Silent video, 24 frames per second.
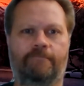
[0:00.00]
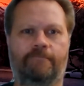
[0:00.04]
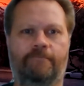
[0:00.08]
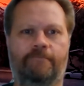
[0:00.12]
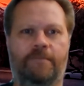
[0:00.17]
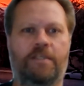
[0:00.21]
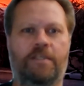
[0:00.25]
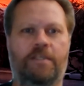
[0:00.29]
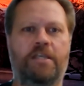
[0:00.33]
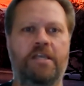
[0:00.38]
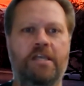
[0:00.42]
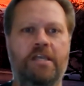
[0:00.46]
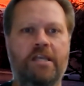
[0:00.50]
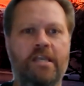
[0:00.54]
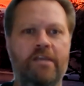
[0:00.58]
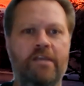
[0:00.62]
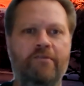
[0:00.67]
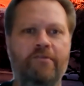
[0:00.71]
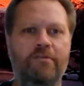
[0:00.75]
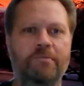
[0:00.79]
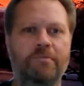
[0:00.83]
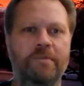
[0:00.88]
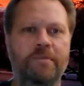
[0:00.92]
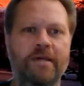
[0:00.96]
Hey,
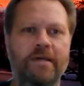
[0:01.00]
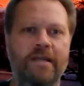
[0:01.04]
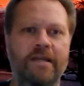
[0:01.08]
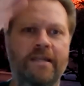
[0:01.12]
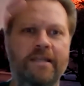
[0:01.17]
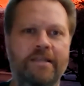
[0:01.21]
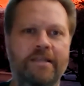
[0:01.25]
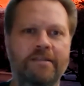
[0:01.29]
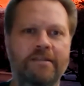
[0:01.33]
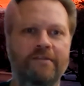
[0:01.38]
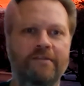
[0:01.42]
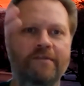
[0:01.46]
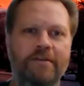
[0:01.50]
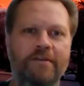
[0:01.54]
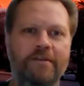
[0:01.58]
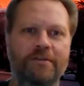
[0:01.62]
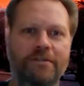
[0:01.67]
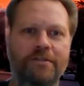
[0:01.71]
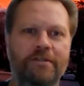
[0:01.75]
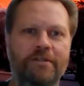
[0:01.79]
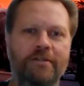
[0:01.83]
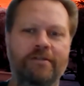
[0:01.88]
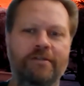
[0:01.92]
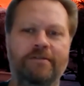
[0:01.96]
everybody in the
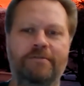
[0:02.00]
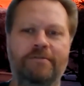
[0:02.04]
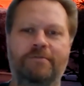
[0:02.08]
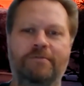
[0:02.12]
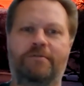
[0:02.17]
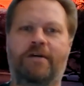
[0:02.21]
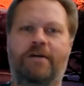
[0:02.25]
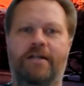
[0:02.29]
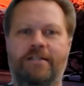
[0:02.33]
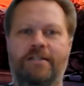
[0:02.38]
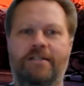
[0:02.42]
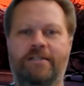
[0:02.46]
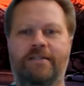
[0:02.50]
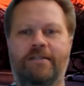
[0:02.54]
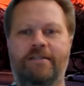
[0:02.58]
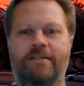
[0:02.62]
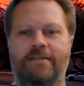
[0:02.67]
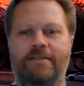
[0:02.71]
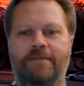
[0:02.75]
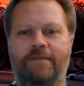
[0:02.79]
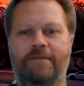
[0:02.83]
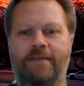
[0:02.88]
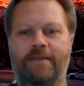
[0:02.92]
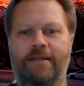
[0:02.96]
future watching
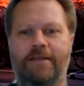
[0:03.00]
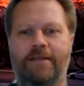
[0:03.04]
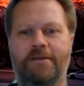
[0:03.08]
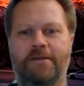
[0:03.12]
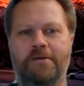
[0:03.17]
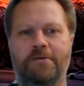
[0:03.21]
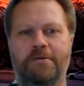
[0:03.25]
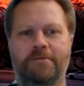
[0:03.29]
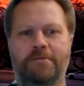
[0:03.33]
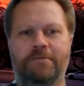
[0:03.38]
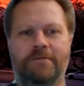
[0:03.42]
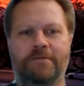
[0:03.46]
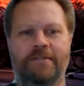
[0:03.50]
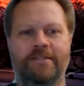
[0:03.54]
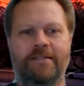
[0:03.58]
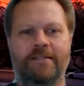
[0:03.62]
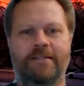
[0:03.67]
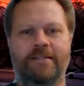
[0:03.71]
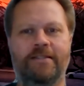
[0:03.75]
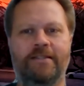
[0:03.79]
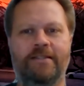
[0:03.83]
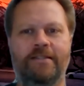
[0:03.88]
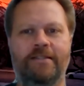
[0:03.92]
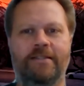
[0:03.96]
this video.
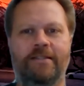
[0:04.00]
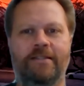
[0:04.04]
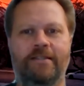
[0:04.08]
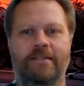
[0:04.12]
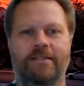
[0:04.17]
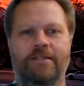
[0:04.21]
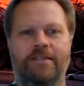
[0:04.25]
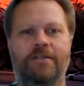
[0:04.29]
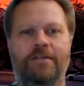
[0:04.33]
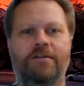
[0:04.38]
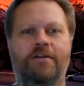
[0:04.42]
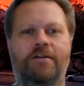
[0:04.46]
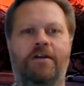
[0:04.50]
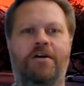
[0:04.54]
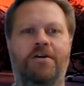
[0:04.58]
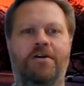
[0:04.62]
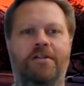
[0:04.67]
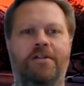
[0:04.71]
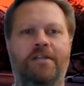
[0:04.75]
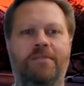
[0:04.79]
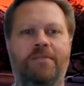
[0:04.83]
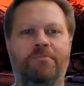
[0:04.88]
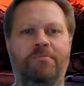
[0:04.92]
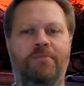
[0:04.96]
You're
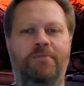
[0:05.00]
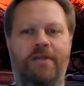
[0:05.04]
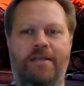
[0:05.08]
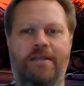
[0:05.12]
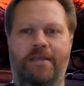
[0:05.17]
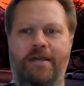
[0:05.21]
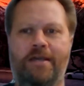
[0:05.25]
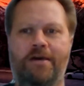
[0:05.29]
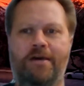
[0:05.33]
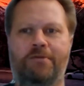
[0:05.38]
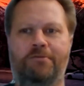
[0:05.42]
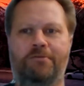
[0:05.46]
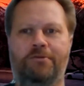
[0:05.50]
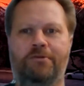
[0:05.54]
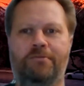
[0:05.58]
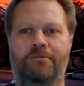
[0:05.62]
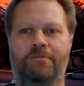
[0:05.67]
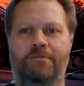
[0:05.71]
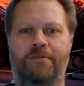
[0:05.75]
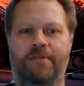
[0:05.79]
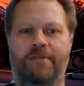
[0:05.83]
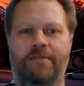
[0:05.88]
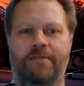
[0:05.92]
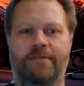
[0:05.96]
all in breakout
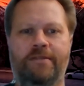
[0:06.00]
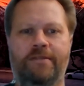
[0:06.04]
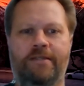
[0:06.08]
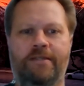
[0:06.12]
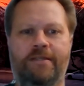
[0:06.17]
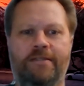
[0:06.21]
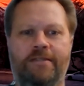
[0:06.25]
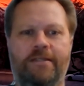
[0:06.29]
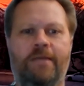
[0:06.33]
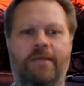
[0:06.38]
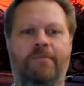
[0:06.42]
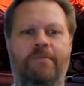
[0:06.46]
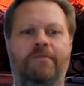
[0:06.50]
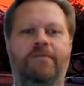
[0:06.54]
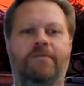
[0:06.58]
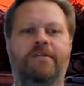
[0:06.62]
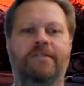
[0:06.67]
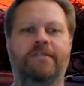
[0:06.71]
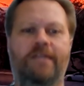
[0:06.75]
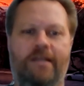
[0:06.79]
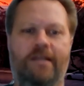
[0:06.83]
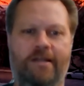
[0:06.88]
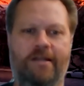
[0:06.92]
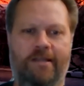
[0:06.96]
rooms, except for
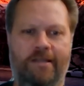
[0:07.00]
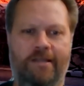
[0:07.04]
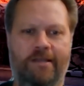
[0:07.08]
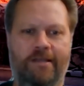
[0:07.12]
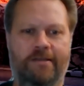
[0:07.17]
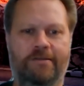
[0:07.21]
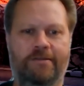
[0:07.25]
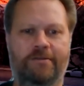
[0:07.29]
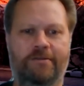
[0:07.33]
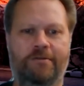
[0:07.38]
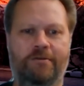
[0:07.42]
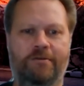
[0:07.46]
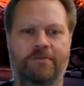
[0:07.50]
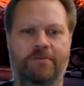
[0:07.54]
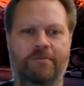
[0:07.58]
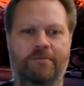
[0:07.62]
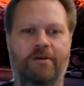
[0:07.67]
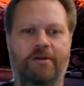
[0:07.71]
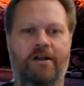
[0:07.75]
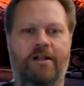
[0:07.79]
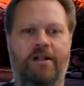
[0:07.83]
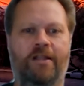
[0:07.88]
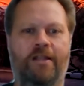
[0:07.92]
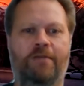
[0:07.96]
Tanya, who's
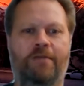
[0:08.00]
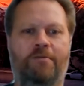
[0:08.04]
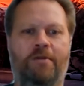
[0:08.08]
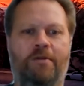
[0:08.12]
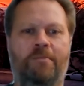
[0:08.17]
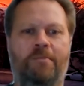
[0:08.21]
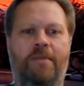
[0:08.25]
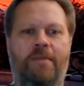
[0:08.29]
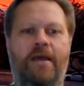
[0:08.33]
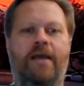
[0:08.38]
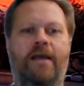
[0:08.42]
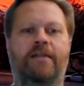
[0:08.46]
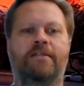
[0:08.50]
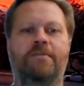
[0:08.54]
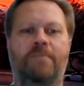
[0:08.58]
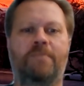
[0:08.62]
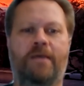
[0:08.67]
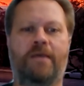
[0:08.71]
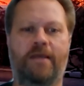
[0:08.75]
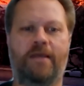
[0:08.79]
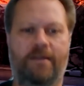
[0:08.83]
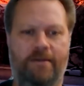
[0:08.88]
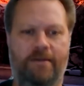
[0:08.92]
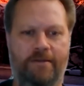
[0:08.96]
probably went back to
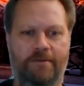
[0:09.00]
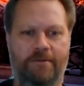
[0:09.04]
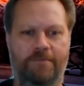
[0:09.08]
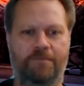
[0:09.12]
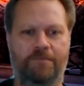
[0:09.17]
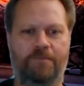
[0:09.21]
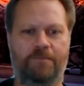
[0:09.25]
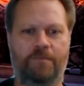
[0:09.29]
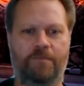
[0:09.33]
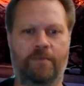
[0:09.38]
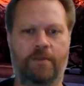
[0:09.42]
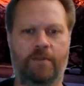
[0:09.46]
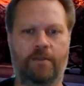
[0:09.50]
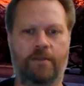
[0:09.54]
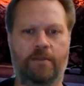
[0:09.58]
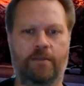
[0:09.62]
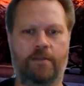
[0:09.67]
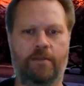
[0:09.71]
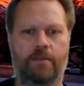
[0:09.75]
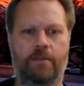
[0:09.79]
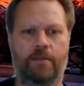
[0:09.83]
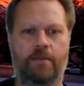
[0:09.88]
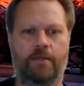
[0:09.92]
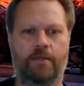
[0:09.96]
bed.
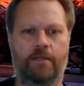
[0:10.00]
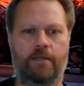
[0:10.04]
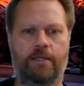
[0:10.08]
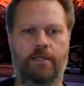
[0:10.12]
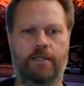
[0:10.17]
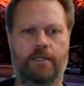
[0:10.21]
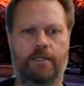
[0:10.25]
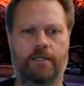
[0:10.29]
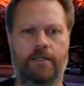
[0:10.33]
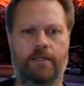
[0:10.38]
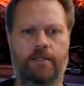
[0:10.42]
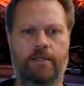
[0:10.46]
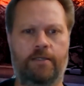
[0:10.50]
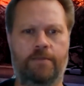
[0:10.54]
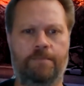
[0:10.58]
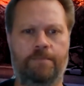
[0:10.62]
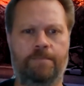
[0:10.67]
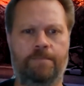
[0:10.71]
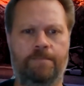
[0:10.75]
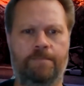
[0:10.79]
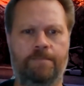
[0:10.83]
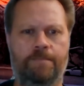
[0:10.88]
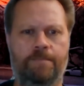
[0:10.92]
Um,